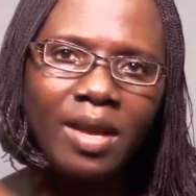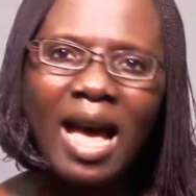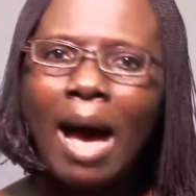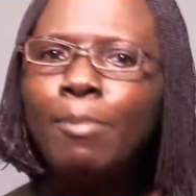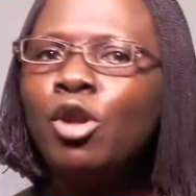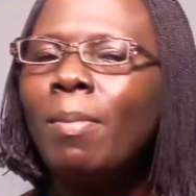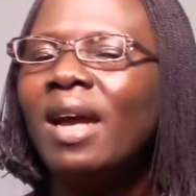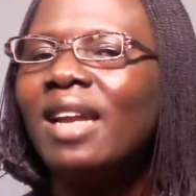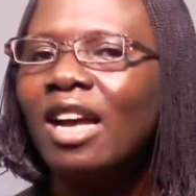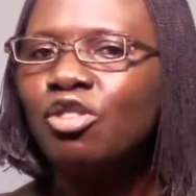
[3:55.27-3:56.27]
abnormal
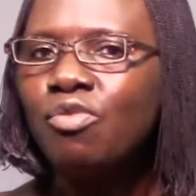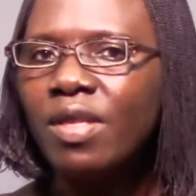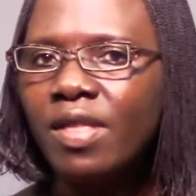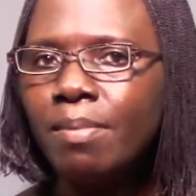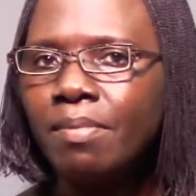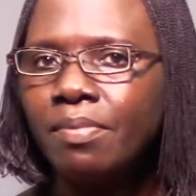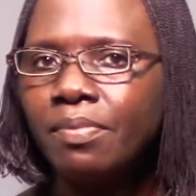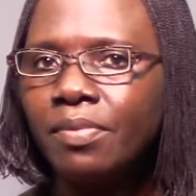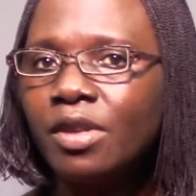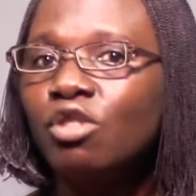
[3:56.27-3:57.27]
heart rhythm,
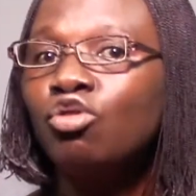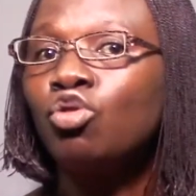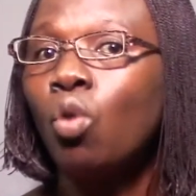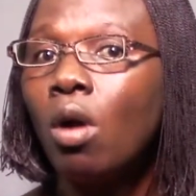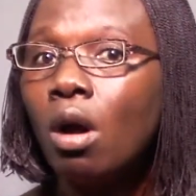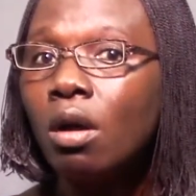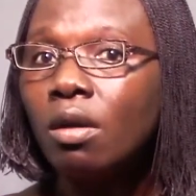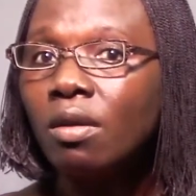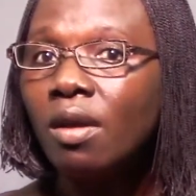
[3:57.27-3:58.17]
stroke,